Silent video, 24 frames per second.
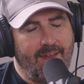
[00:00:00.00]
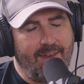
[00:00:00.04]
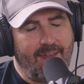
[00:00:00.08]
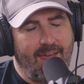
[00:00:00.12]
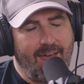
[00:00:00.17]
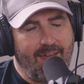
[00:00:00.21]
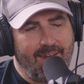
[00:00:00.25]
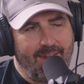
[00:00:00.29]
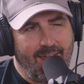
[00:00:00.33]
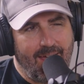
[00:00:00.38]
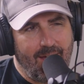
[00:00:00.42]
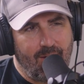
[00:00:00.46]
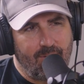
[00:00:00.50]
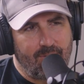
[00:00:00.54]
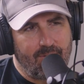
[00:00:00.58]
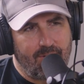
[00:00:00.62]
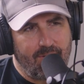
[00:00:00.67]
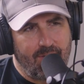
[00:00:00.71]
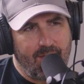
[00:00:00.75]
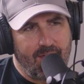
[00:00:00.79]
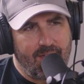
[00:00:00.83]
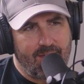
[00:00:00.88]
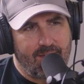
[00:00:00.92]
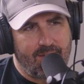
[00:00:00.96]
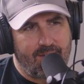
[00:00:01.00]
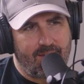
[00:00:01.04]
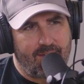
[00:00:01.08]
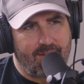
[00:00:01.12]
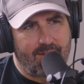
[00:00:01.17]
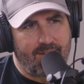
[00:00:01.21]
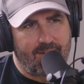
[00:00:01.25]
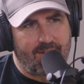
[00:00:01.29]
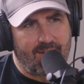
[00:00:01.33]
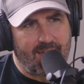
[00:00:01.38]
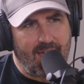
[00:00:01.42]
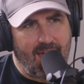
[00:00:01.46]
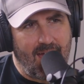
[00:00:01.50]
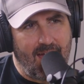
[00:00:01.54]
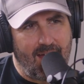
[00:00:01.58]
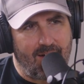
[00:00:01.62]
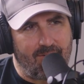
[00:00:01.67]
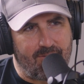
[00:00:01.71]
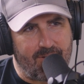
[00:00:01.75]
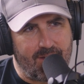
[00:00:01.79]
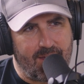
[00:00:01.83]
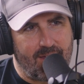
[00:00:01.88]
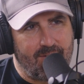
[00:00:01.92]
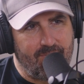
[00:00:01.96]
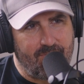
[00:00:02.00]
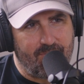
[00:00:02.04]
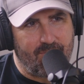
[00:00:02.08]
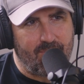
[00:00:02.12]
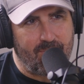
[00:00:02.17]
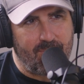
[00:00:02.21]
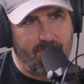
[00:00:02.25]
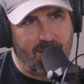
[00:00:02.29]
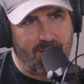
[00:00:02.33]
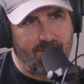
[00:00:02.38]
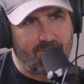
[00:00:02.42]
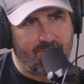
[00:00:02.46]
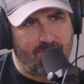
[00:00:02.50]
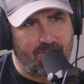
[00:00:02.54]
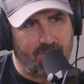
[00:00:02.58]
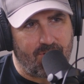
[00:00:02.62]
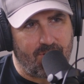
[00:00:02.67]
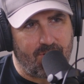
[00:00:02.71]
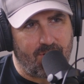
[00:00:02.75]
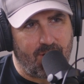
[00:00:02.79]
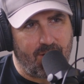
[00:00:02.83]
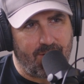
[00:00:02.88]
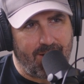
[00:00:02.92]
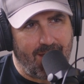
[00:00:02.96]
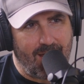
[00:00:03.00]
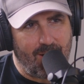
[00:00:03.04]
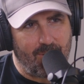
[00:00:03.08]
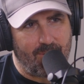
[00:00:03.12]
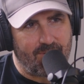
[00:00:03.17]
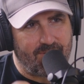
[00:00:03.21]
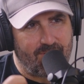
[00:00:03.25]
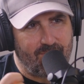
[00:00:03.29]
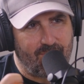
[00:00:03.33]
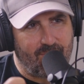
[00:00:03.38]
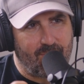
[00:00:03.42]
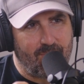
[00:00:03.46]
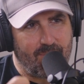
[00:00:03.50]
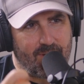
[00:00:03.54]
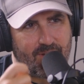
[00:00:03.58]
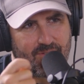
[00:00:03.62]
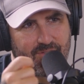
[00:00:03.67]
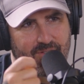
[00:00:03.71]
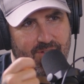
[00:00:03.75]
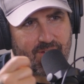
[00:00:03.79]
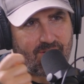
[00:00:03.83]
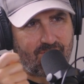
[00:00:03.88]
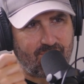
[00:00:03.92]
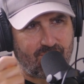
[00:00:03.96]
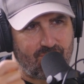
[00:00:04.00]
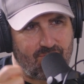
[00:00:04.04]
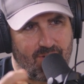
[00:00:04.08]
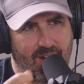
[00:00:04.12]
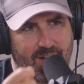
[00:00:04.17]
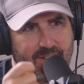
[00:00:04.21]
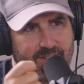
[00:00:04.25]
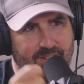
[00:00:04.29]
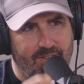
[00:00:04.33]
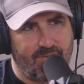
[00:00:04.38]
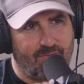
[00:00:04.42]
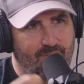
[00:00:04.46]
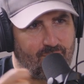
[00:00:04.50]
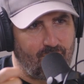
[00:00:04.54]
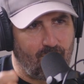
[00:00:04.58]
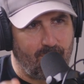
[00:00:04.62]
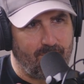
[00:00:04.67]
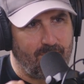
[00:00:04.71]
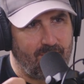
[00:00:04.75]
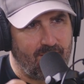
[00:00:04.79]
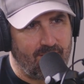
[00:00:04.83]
And how do they carry information, and how is information extracted from